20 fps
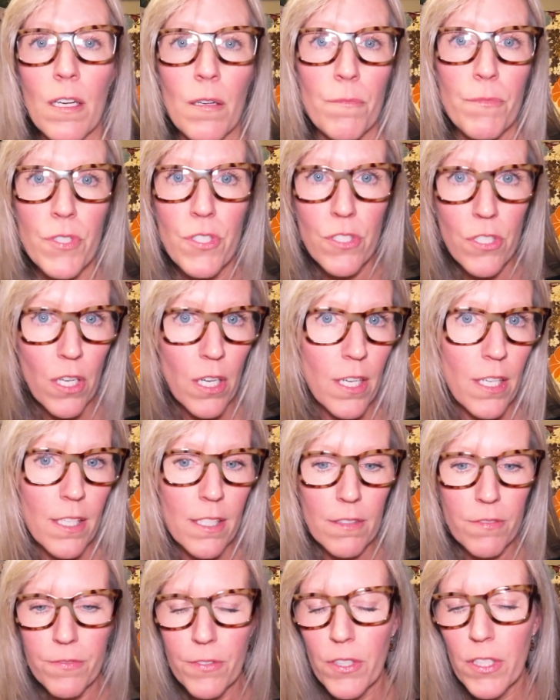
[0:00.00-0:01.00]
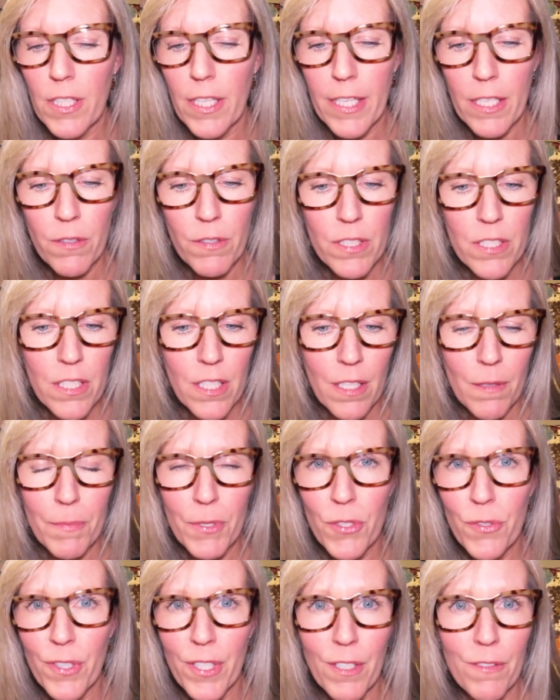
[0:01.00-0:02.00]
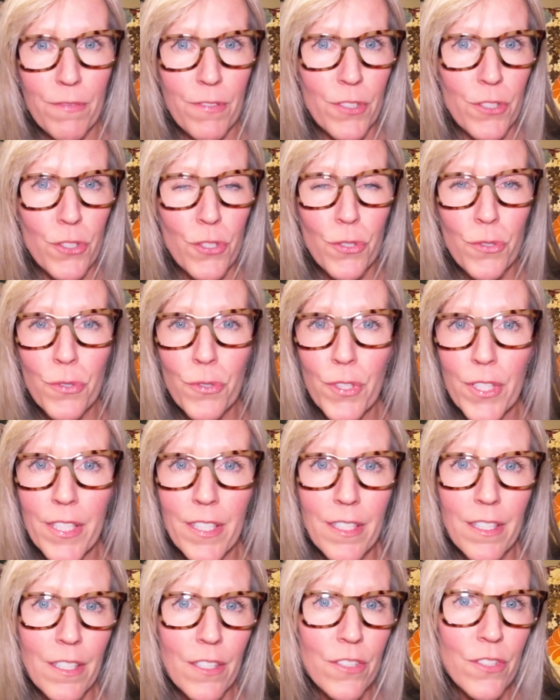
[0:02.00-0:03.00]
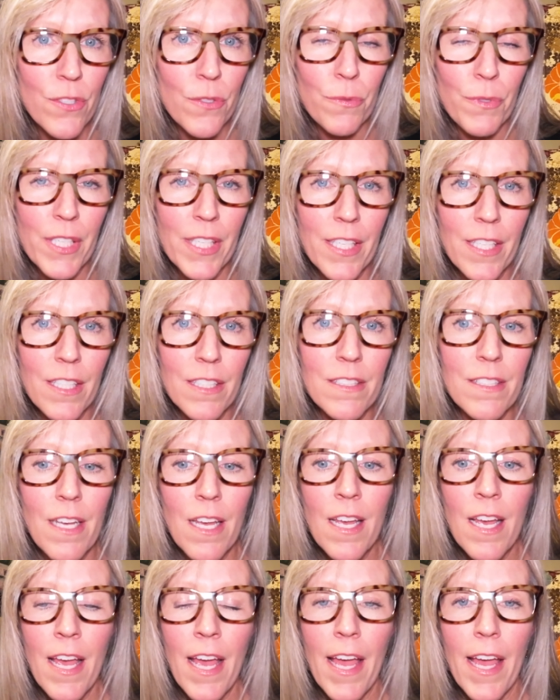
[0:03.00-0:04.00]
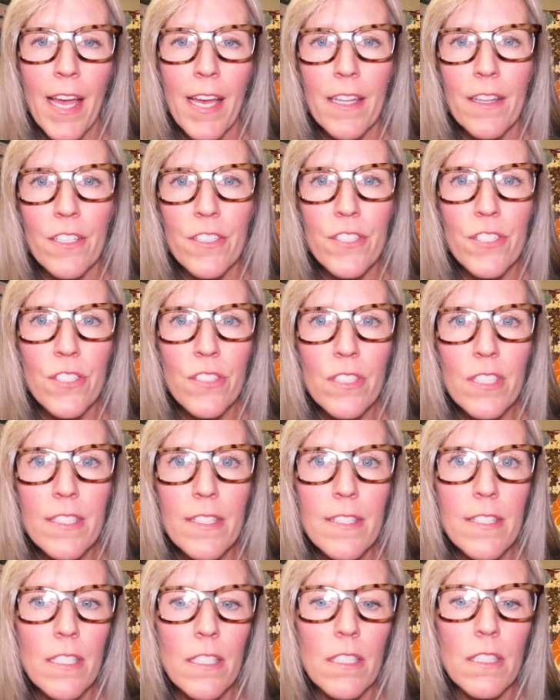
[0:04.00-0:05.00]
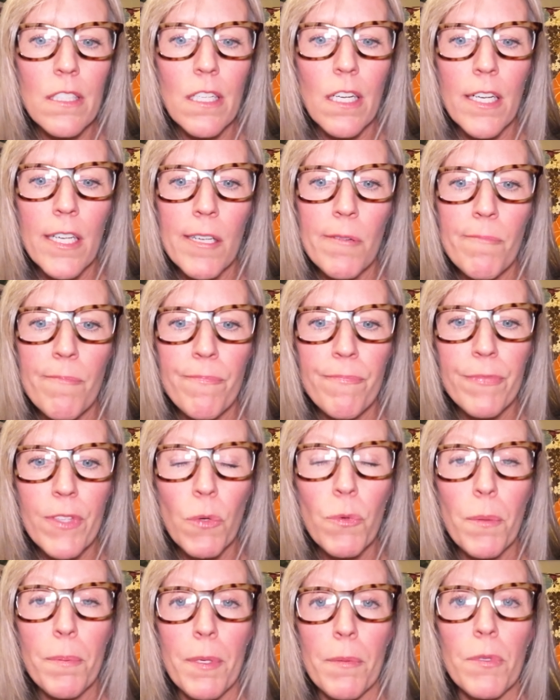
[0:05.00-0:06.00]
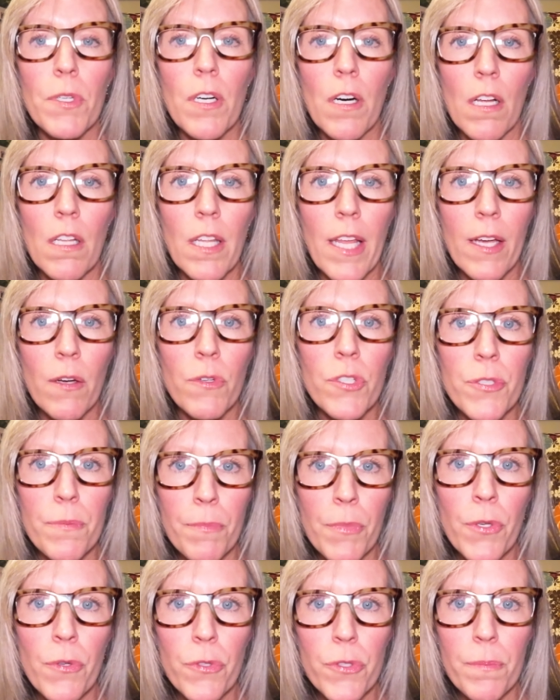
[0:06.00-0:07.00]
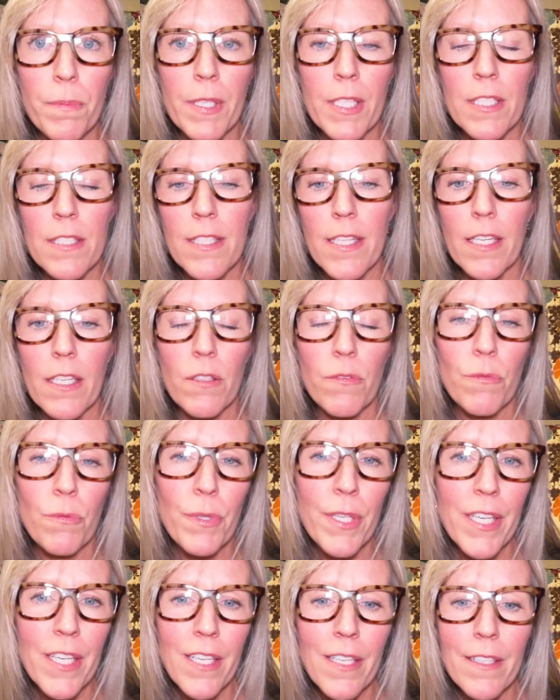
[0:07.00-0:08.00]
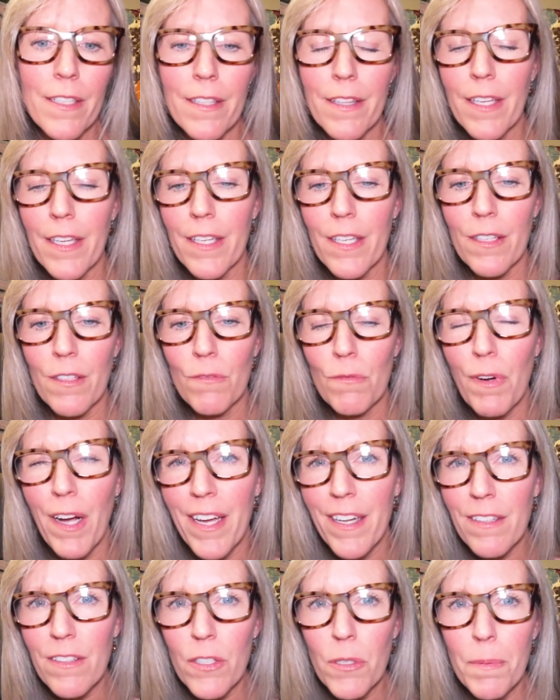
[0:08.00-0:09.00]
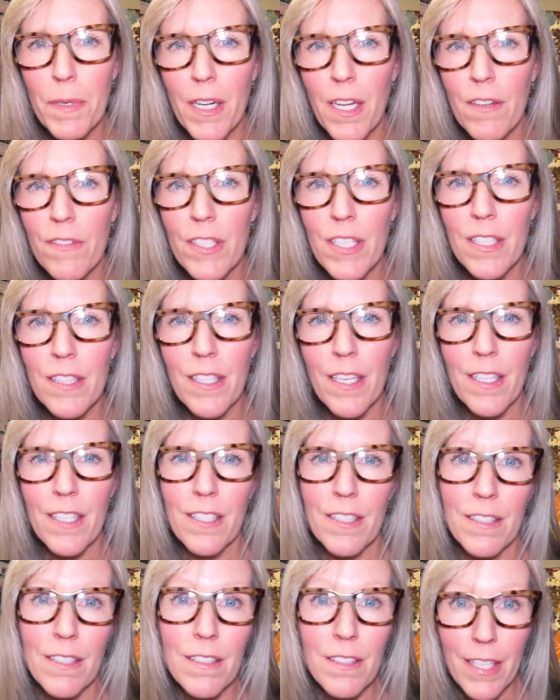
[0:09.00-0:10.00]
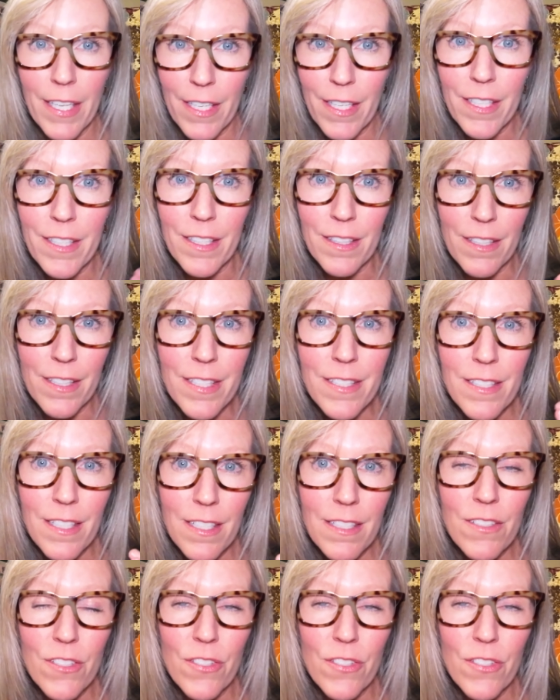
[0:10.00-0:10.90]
started a foreign language and they've been doing it for 2 years, 3 years, and they're still considered what people call language mute because they can read, they can write a little bit of it, they can listen,